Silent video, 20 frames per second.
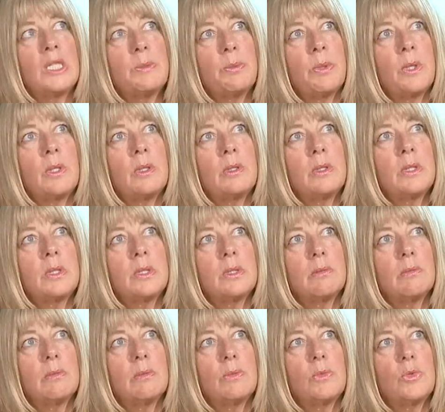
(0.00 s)
suppose,
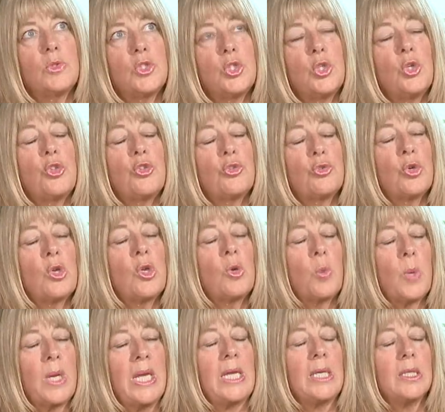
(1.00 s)
2 or 3
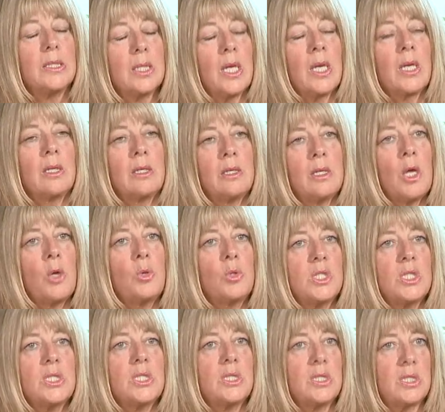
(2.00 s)
weeks, I could
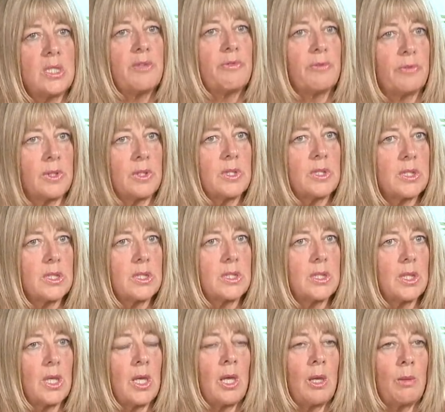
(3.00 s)
notice the
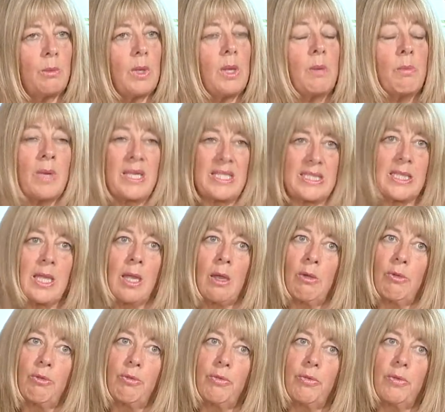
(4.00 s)
difference in
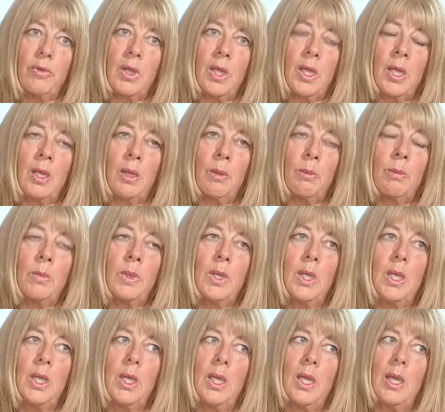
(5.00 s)
myself.
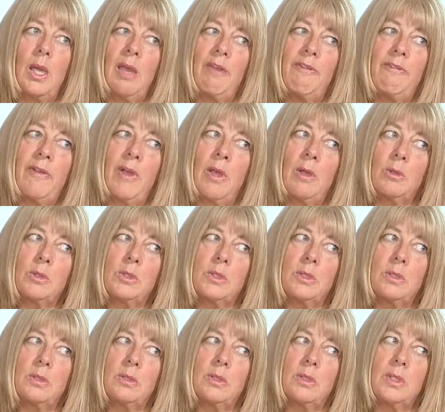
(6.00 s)
I
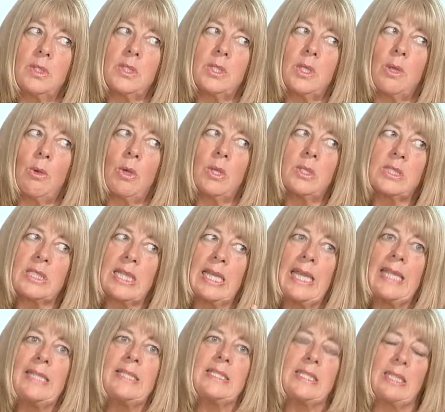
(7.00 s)
felt as though I was
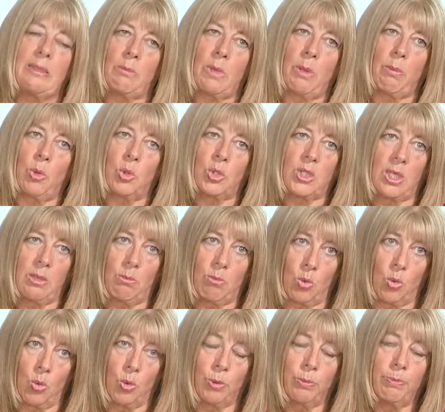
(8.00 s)
cleansing my body
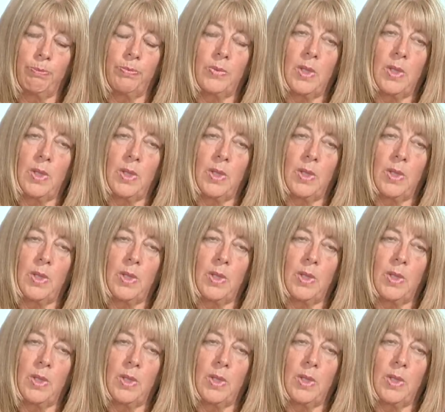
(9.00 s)
more.